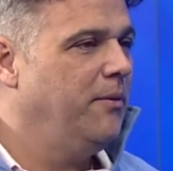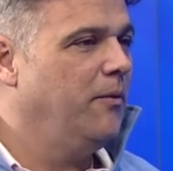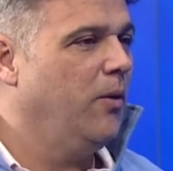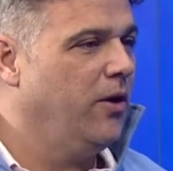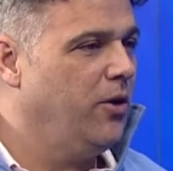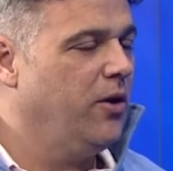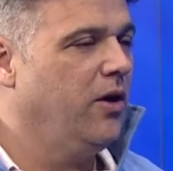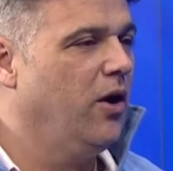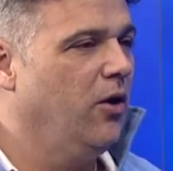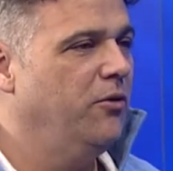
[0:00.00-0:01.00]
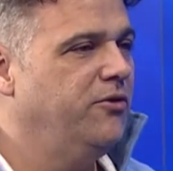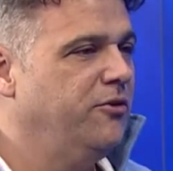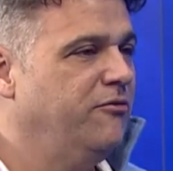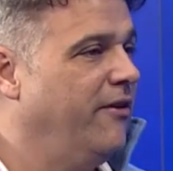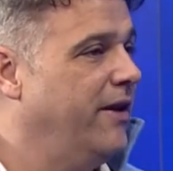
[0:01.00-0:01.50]
where you can go
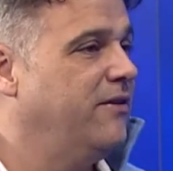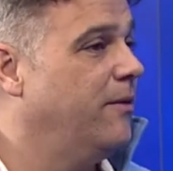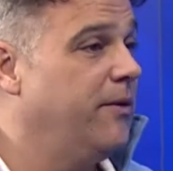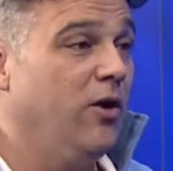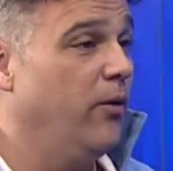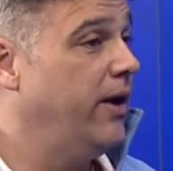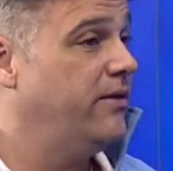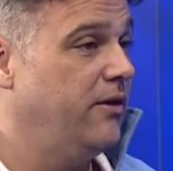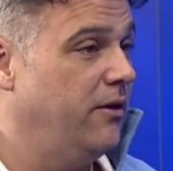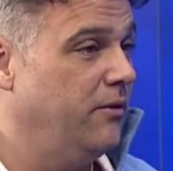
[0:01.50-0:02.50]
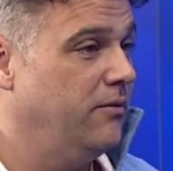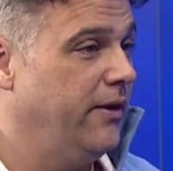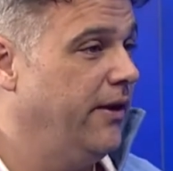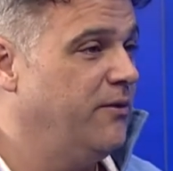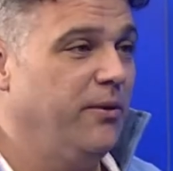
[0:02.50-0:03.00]
to find something great to do.
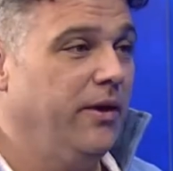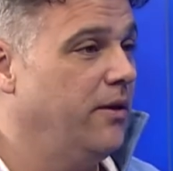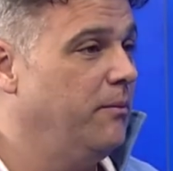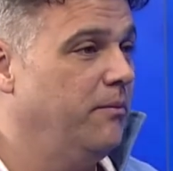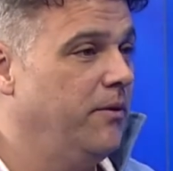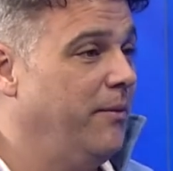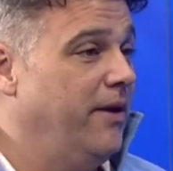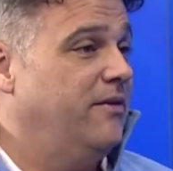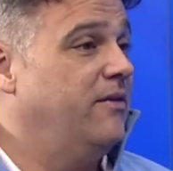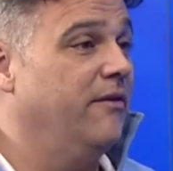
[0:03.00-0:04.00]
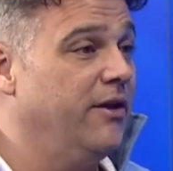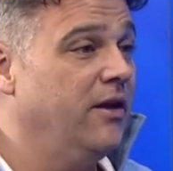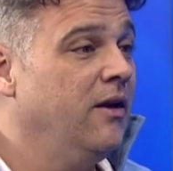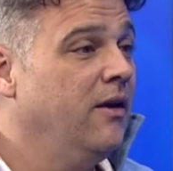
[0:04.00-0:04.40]
And that's really the basis of it.